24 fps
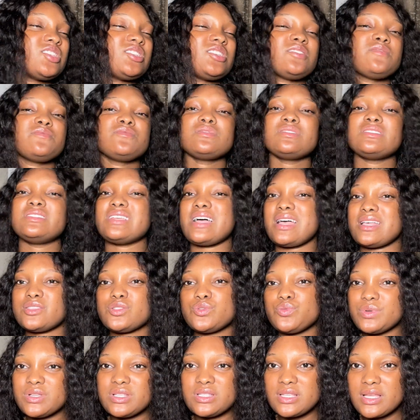She even danced
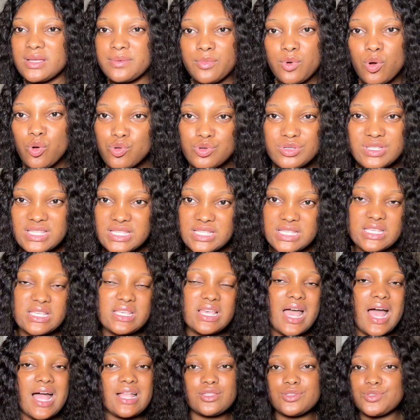with OC
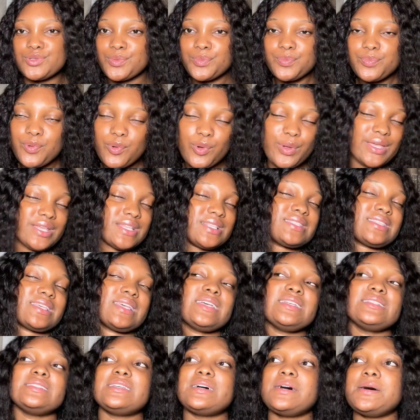at some point,
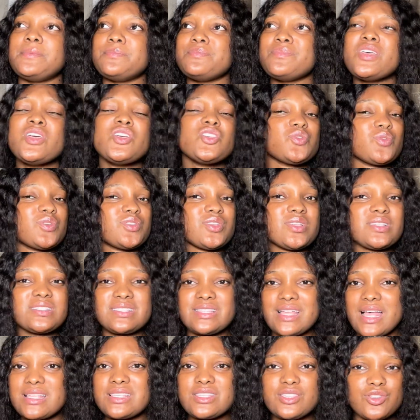and she was just
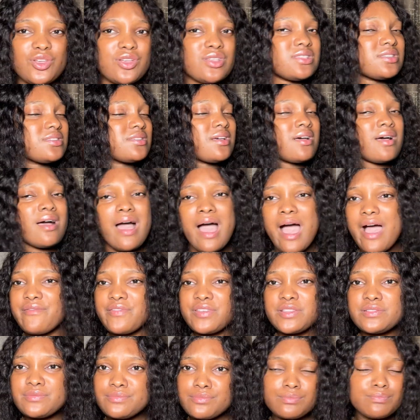dancing, just
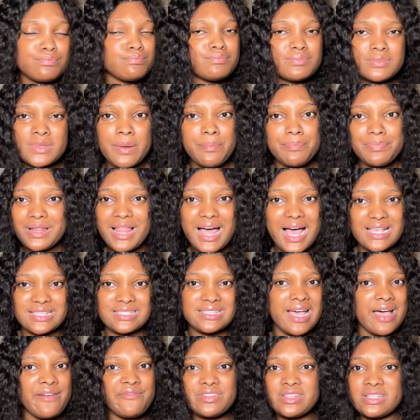having a blast,
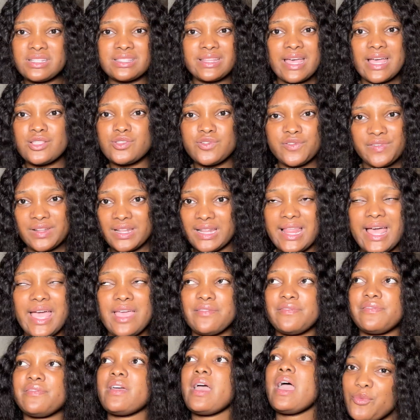having a night of a
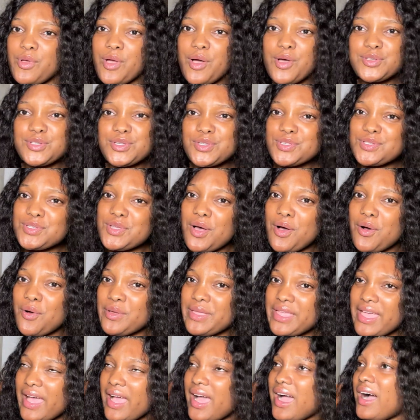life. We also saw
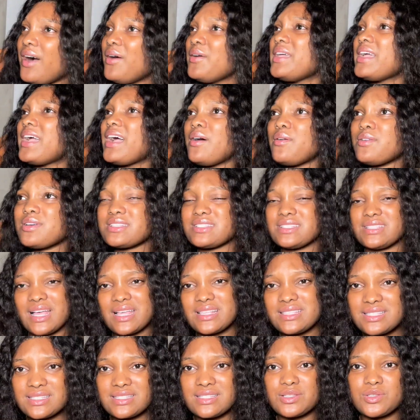Onyeka. Onyeka was
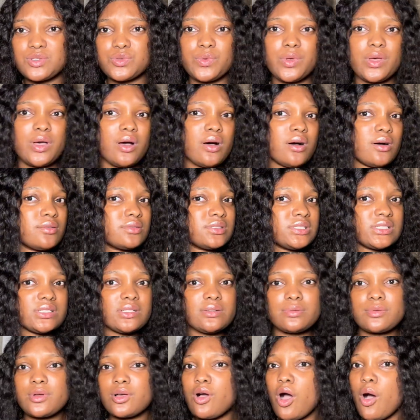dancing as well.
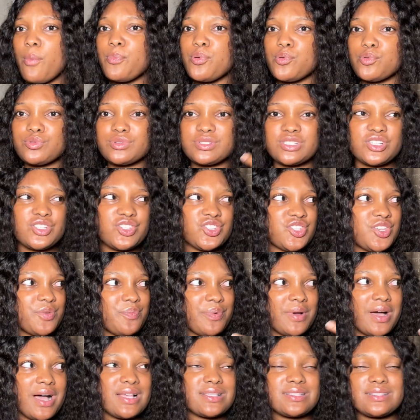The couples, the
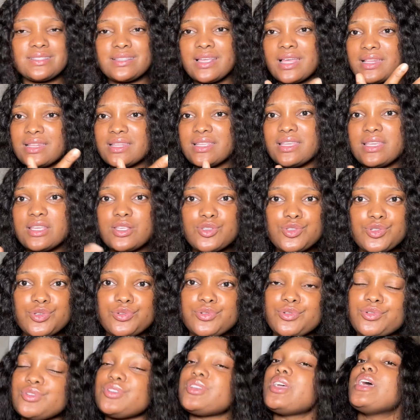shippers, Nelly,
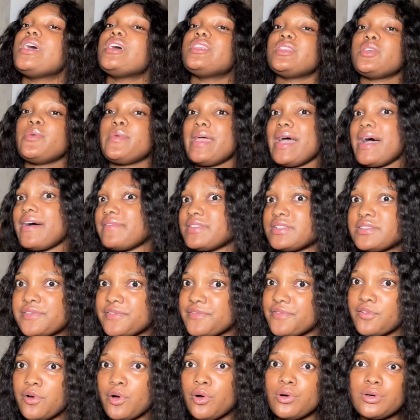Sooj, they were having
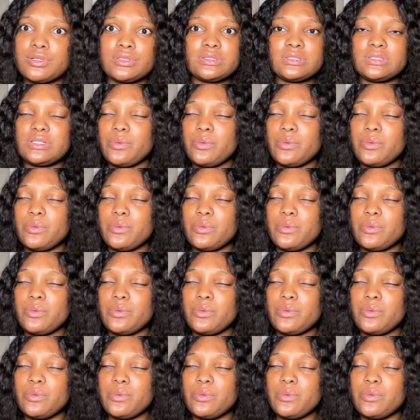fun.